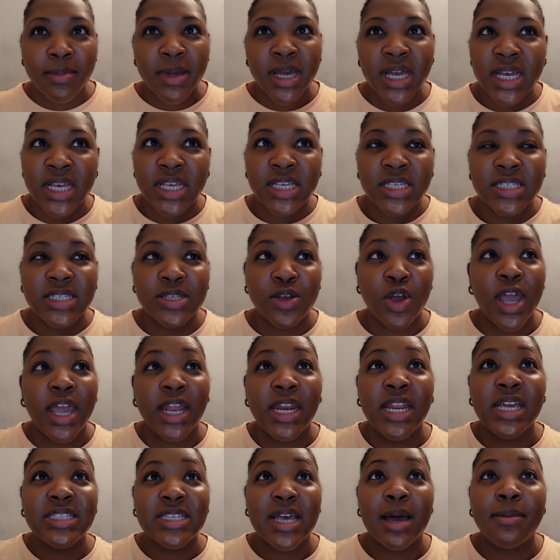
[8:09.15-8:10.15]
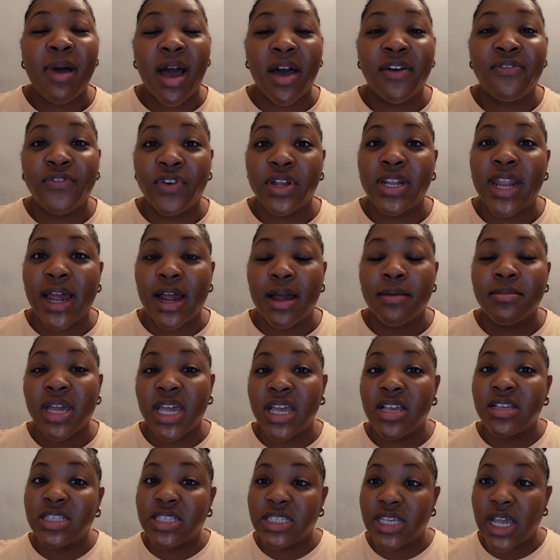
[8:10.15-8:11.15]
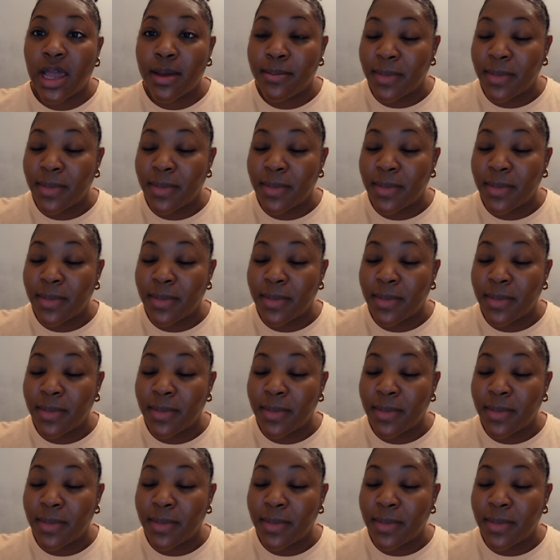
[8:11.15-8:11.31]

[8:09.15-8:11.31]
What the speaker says: because anytime I feel like I'm getting sick